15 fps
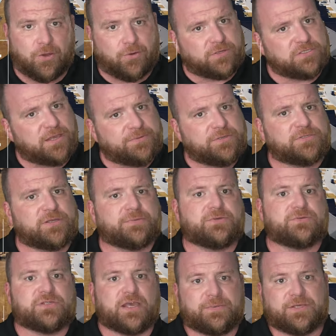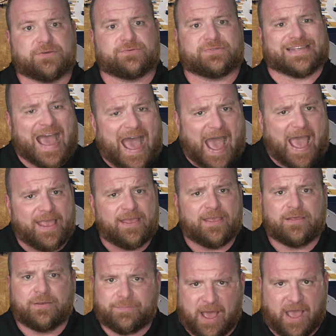go to
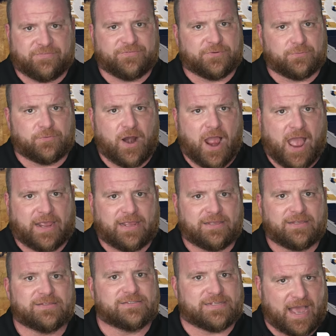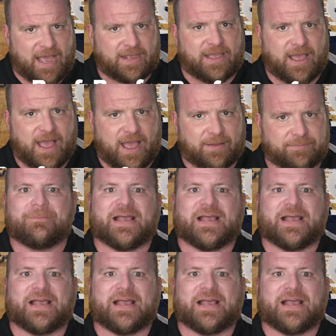www.buyfromrye.com.